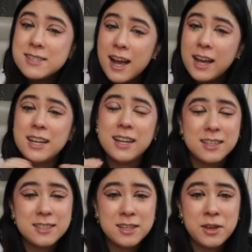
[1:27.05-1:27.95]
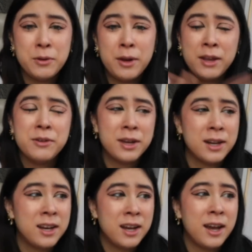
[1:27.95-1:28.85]
tiny and it's cute and you
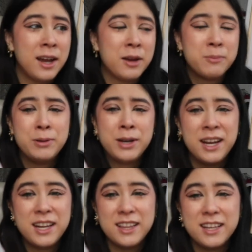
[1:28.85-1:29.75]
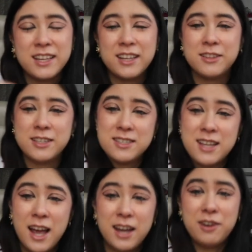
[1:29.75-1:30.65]
can like put anything on the
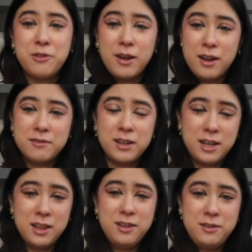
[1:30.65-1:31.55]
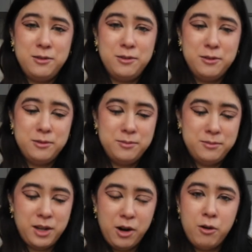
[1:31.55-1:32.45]
side and you have like a little
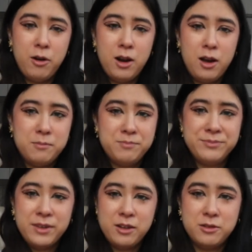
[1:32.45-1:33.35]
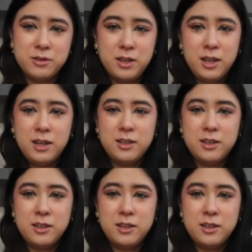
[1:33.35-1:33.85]
tracolla. How do you say, like